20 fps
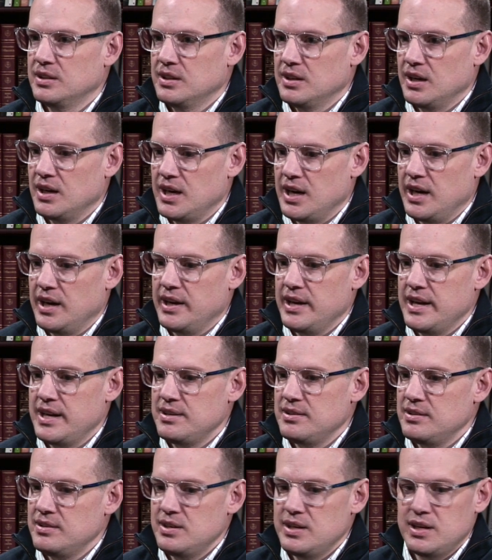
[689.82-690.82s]

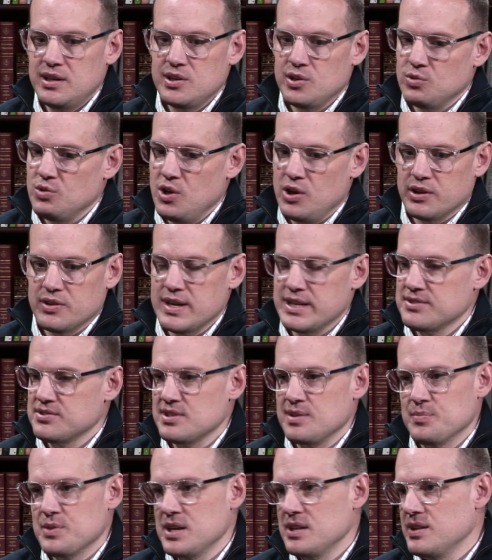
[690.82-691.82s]
And, look, that's
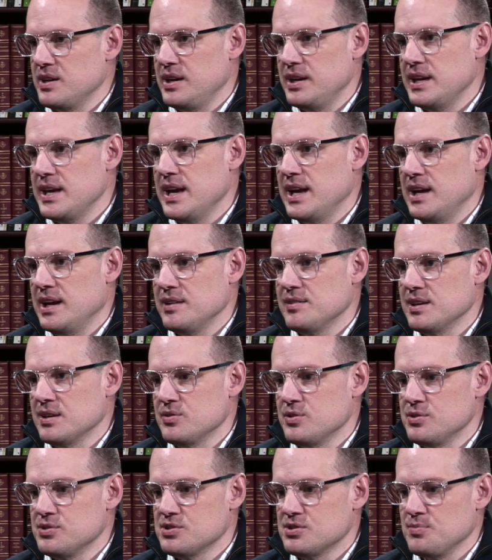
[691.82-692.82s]
something that, again, I think
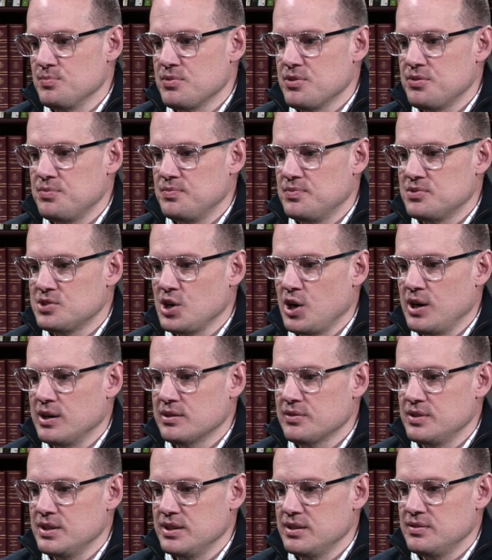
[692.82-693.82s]
there's some
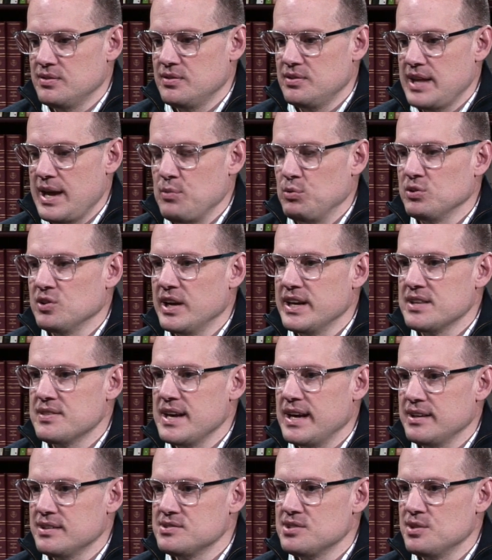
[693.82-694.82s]
talk that they would like
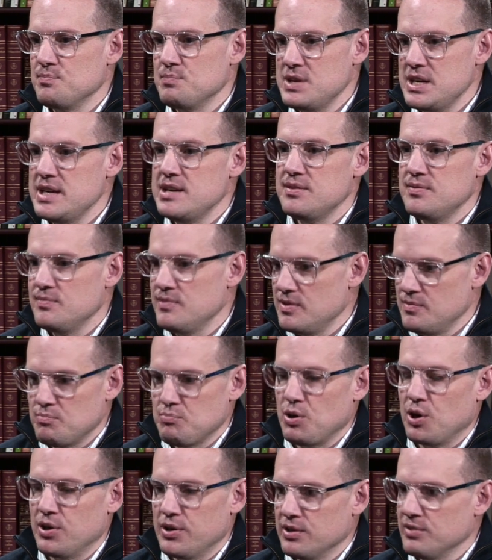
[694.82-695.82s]
that to be
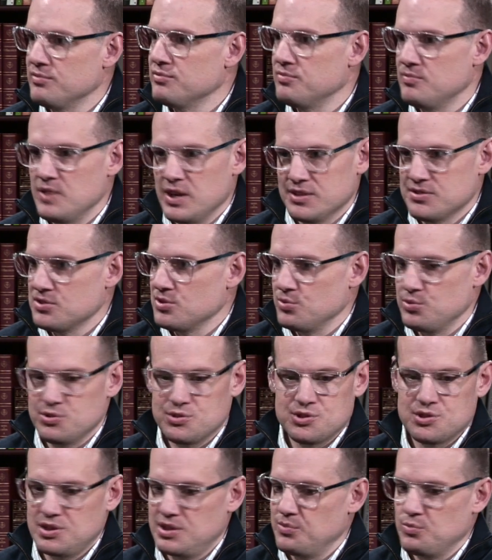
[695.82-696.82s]
part of a
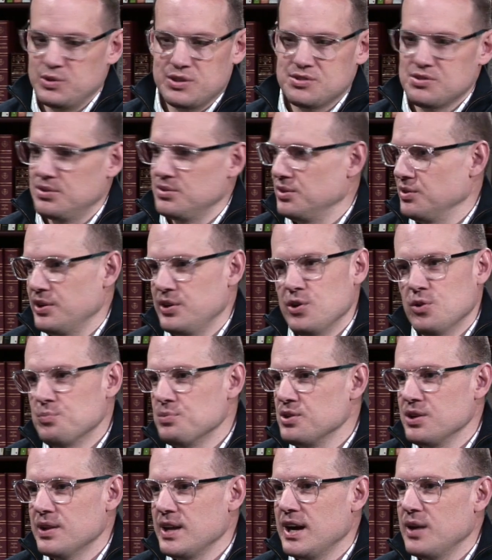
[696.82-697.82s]
solution, and we're certainly
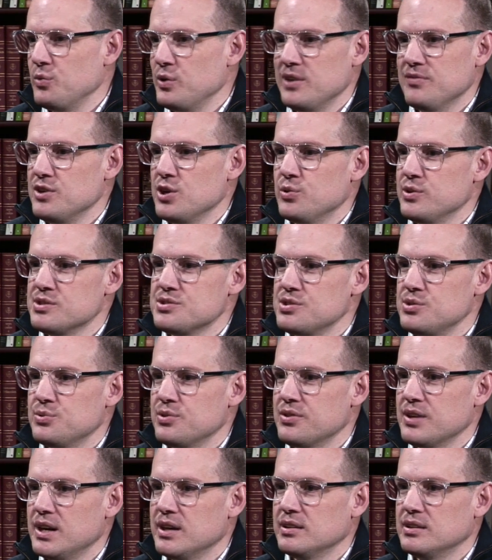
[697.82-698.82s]
open to that. We have no issue with that.